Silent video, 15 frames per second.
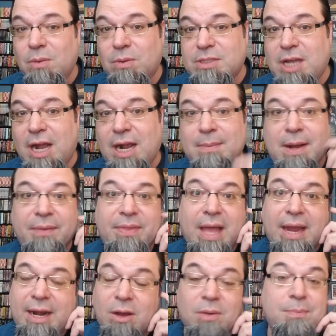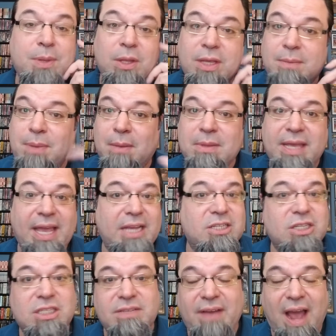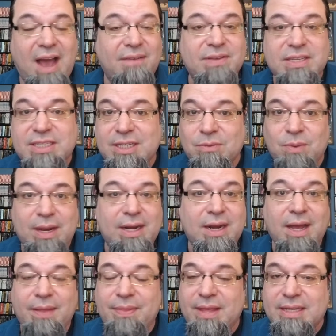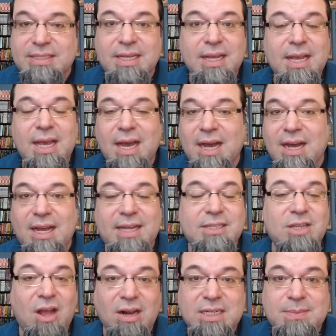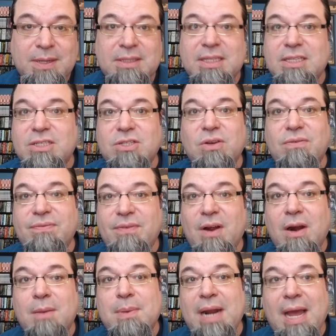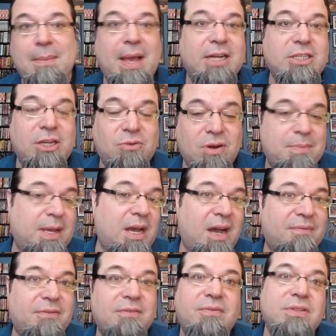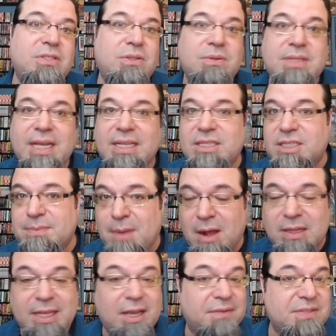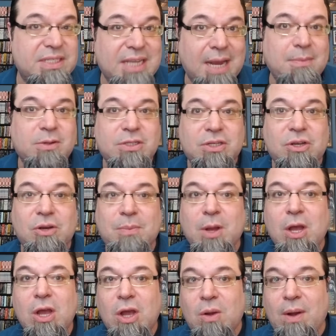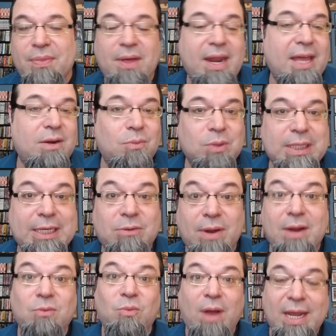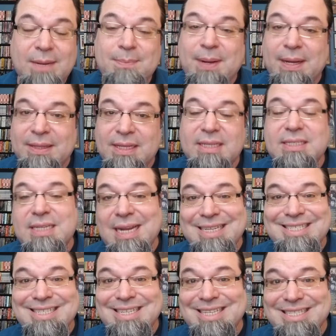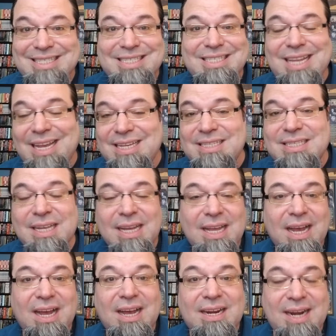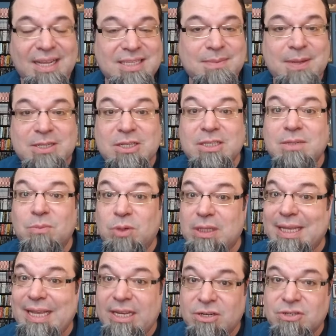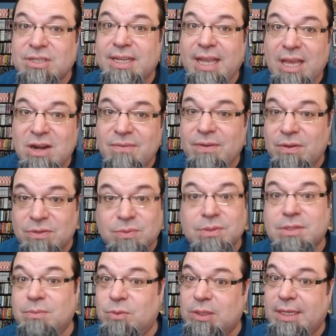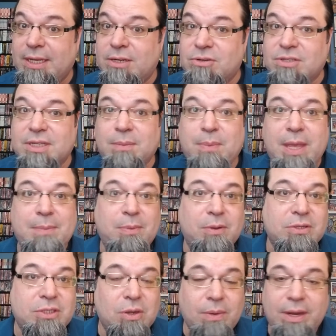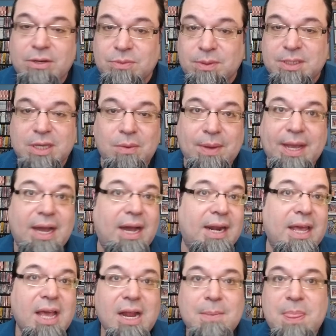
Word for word: We'll talk about that. Now, a billion publications have obviously written on this uh, and talked about this so far, but I'm actually cribbing off of Suzanne Smalley of Cyberscoop, who I thought had a really great write-up on this, nice and concise, uh, not to mention some really interesting interviews with some really interesting people. So here's what's going on.